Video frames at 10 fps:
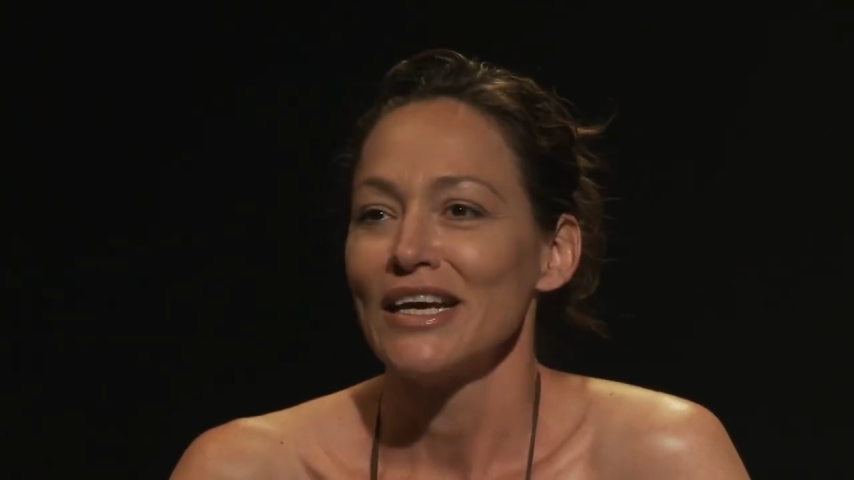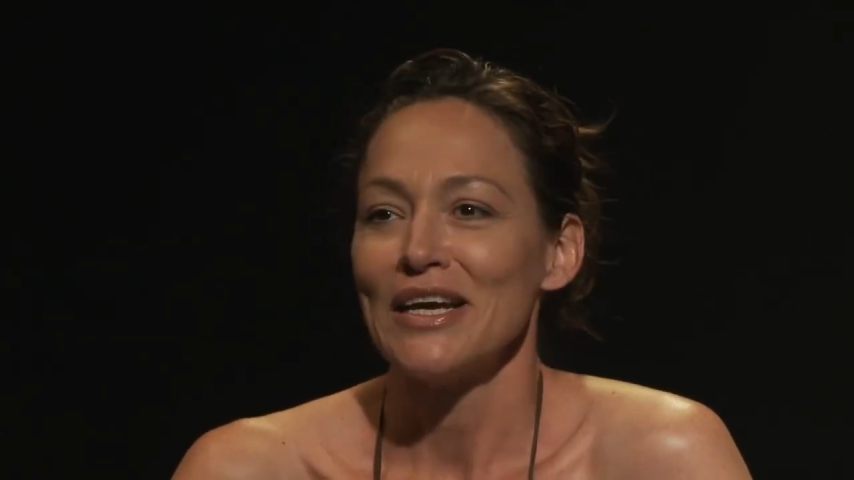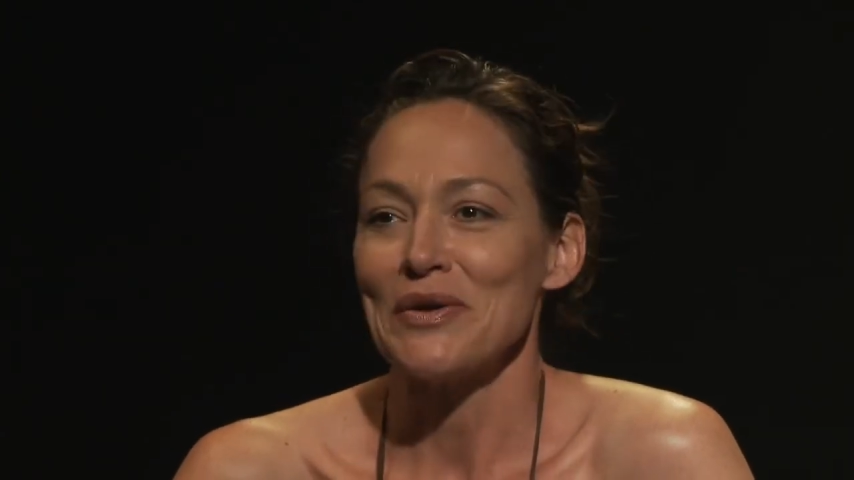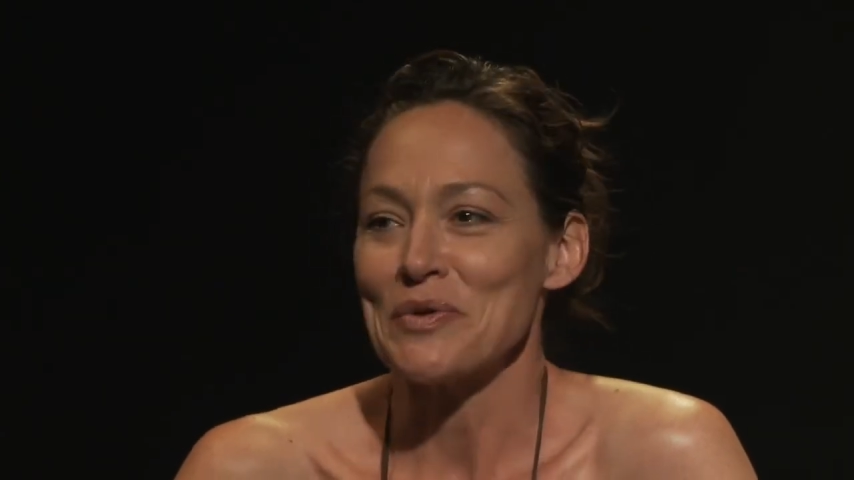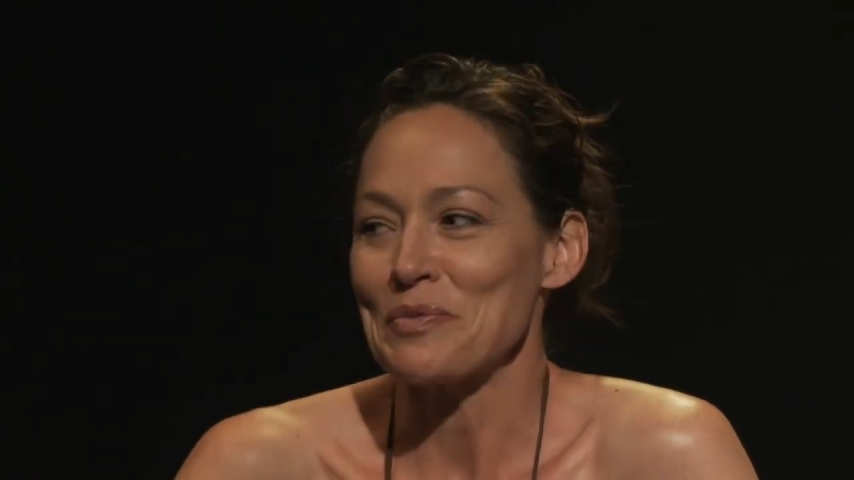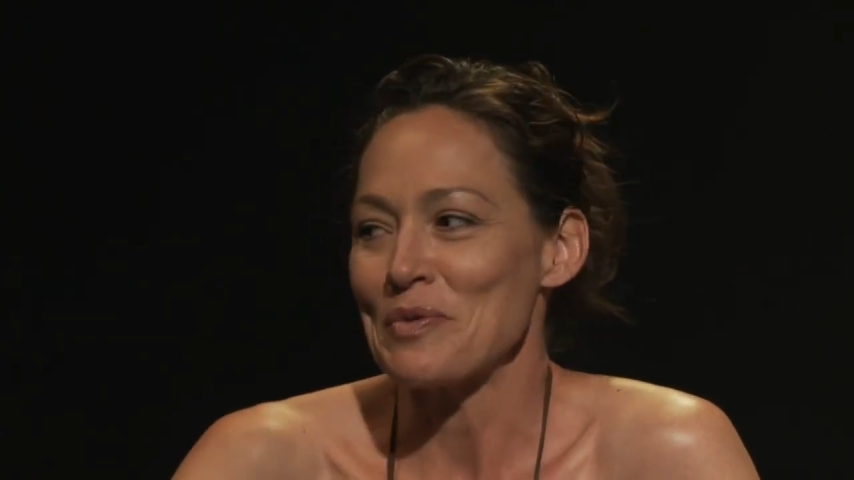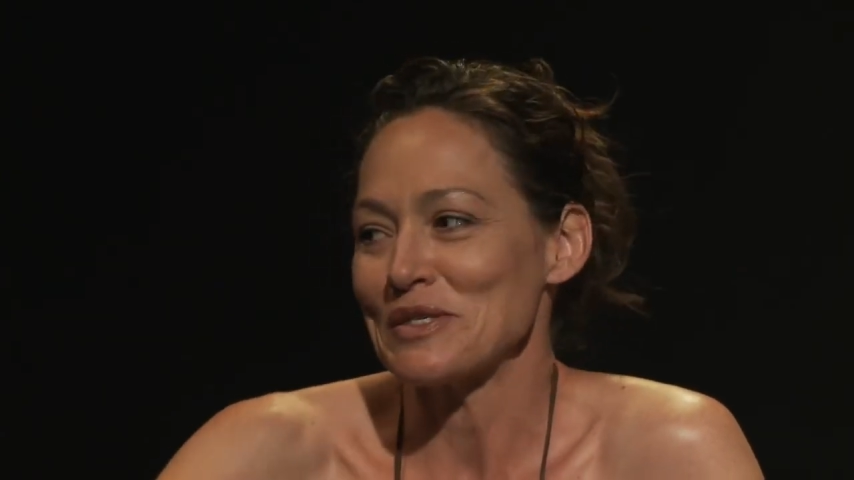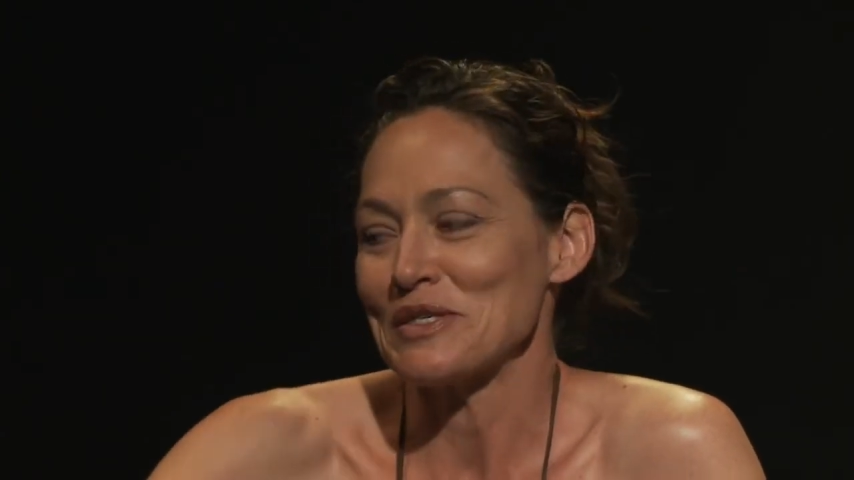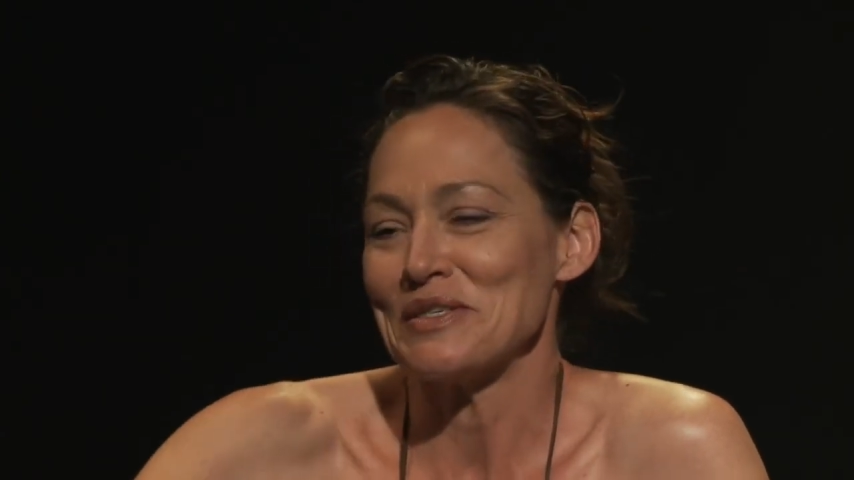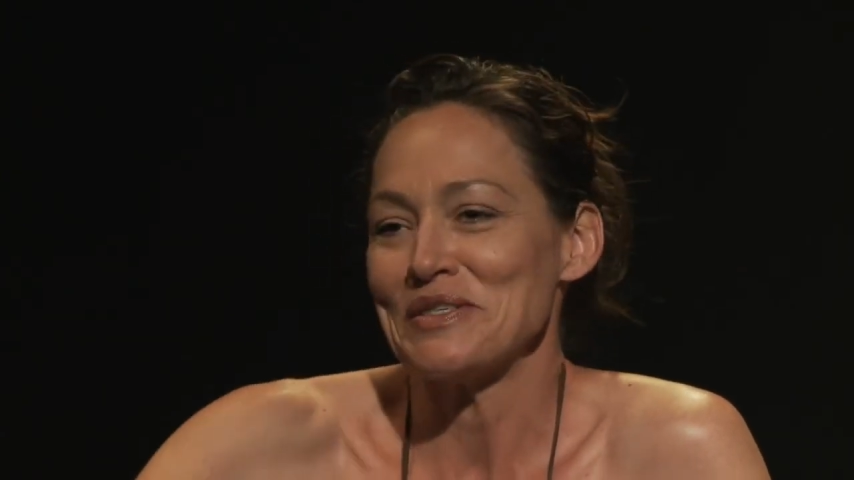It
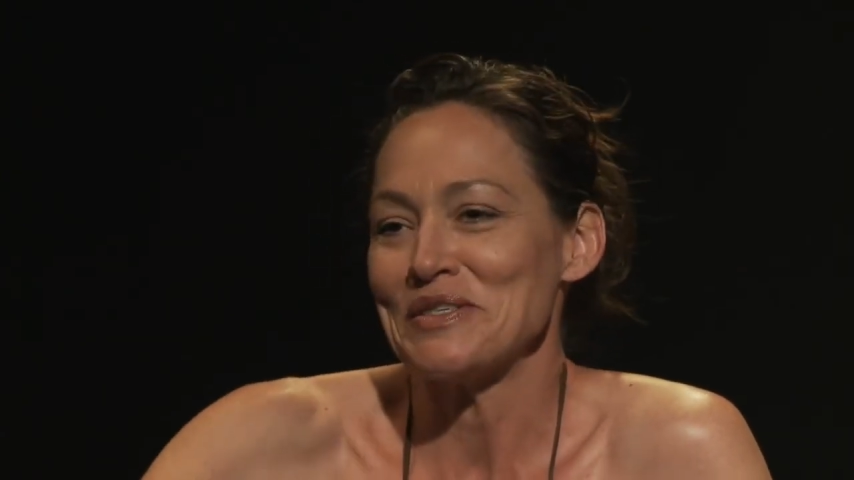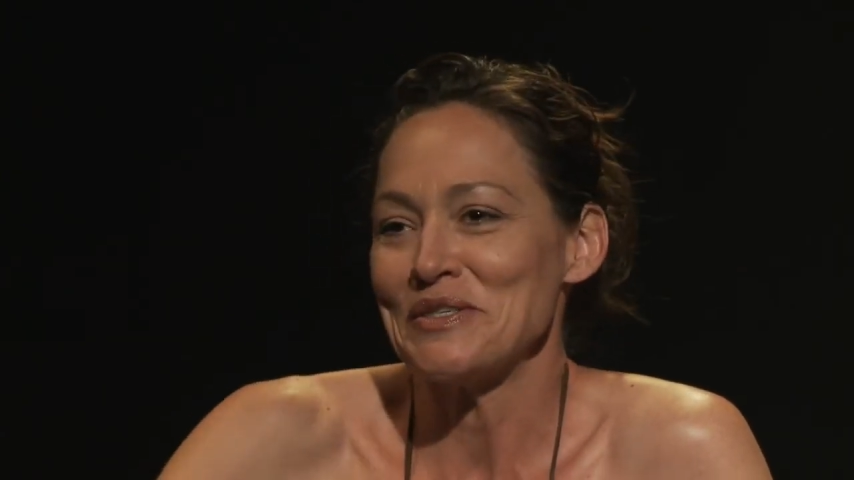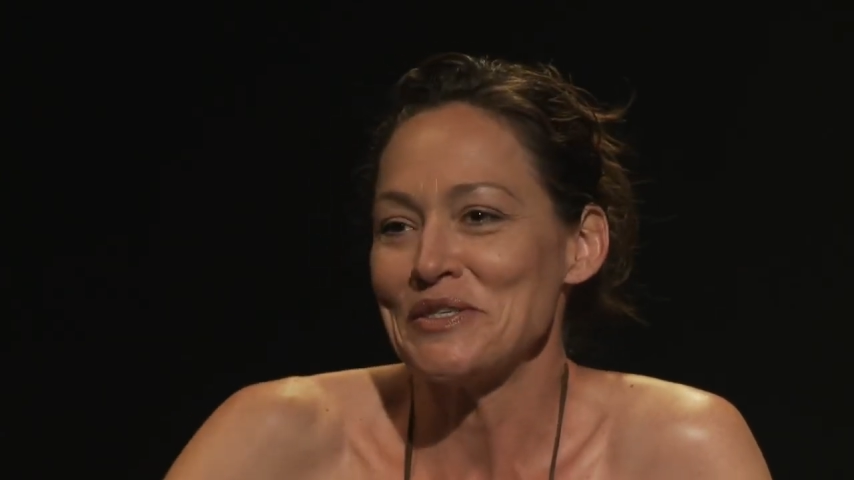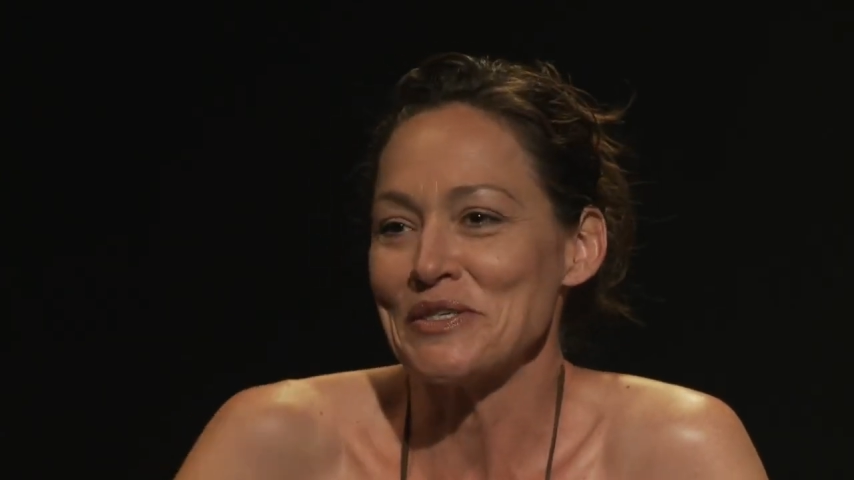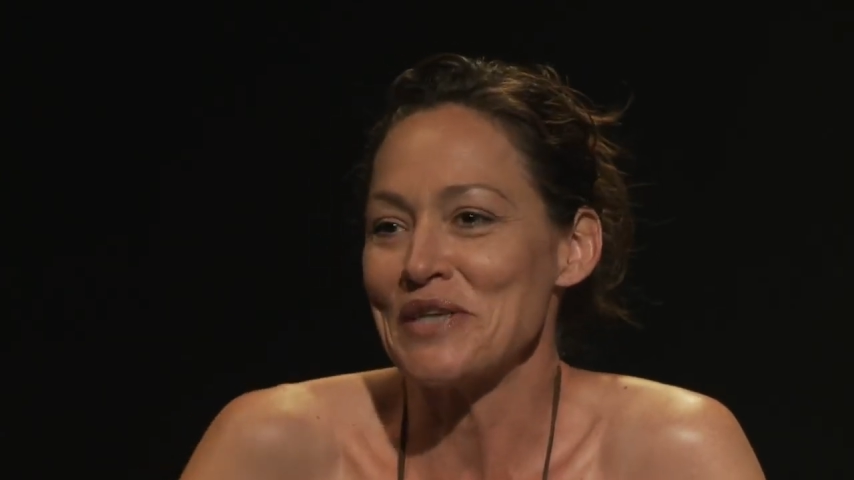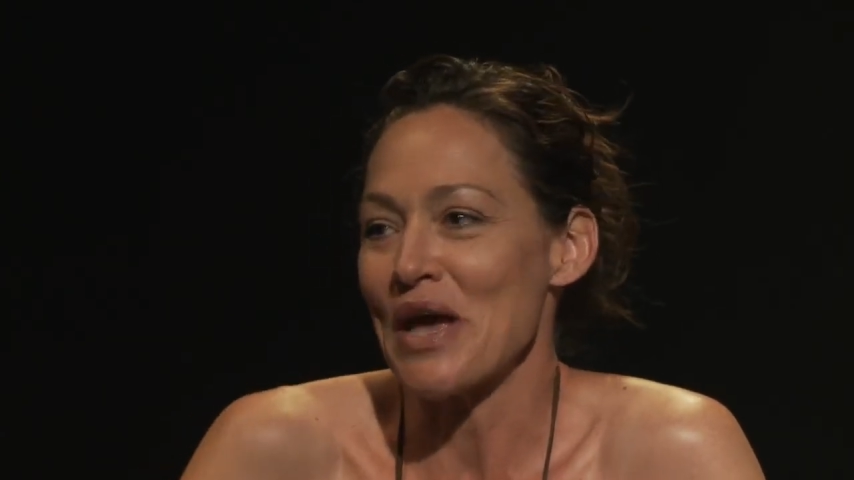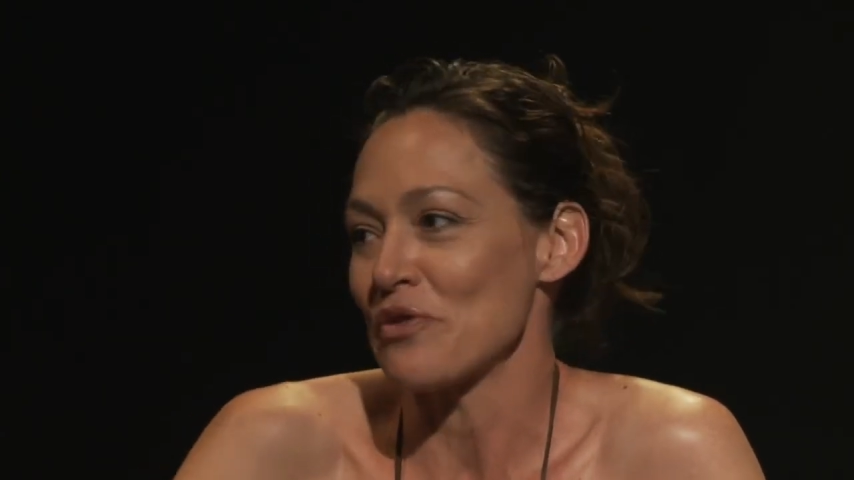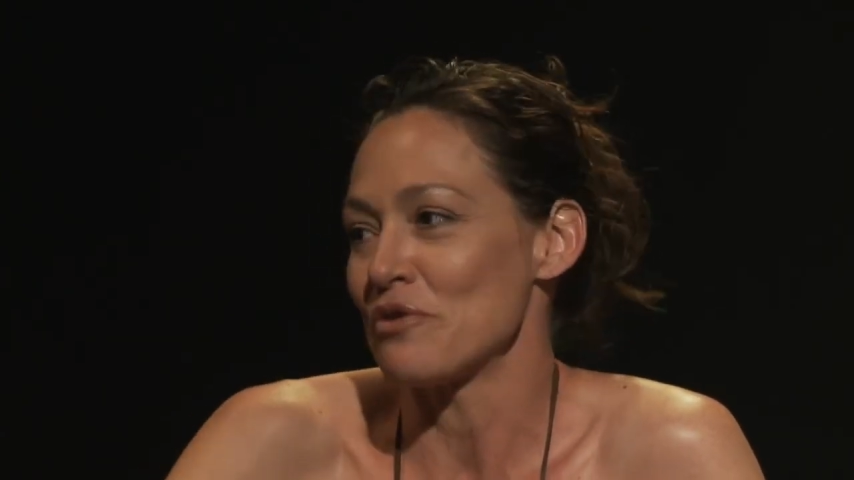wasn't just down